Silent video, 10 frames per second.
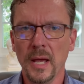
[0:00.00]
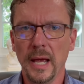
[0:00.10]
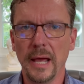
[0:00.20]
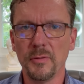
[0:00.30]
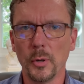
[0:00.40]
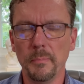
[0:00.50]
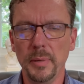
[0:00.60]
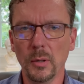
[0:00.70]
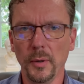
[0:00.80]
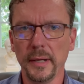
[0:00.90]
and they're
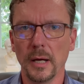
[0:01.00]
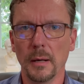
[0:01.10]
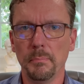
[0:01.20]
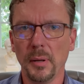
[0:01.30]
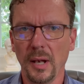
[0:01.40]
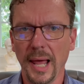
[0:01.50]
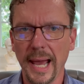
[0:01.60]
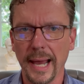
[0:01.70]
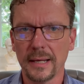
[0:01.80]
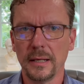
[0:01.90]
building up
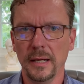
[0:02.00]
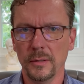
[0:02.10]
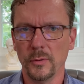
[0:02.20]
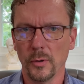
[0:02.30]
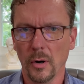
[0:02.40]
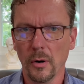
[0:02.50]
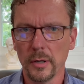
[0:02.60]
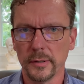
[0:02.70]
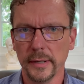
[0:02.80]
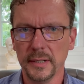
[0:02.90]
plaque in their
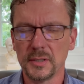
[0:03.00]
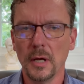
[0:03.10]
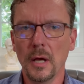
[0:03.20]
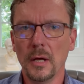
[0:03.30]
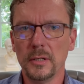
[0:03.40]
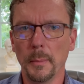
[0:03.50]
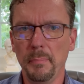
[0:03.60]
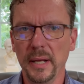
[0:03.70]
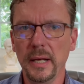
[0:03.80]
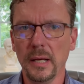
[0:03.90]
arteries
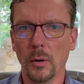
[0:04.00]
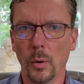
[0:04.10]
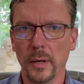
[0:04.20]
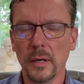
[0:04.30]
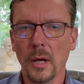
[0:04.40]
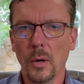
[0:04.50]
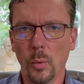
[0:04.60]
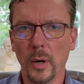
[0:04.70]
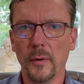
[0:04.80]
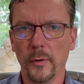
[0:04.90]
depending on
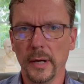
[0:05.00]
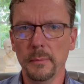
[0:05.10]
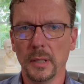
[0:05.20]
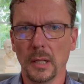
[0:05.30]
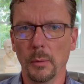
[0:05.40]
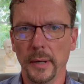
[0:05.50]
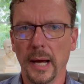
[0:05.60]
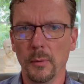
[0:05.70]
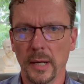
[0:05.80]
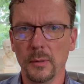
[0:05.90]
where their hemoglobin
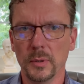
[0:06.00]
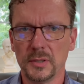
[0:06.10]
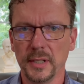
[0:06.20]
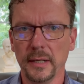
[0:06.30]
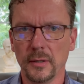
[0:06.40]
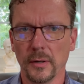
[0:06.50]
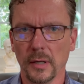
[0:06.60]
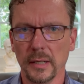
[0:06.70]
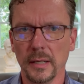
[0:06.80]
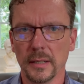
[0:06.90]
A1C
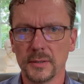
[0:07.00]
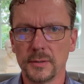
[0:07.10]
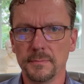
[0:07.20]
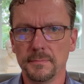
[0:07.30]
currently is.